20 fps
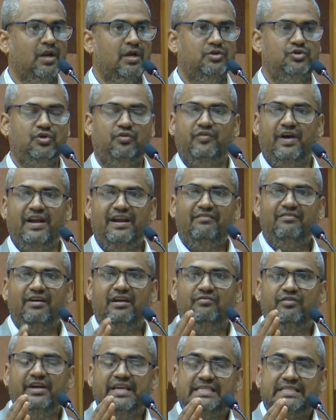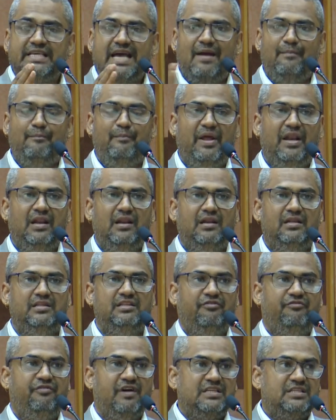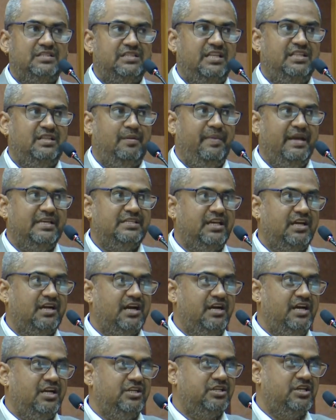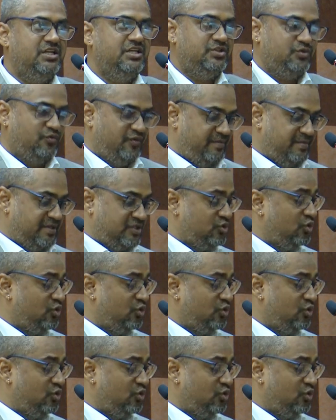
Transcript: So whenever we sample, the first and the basic condition is we must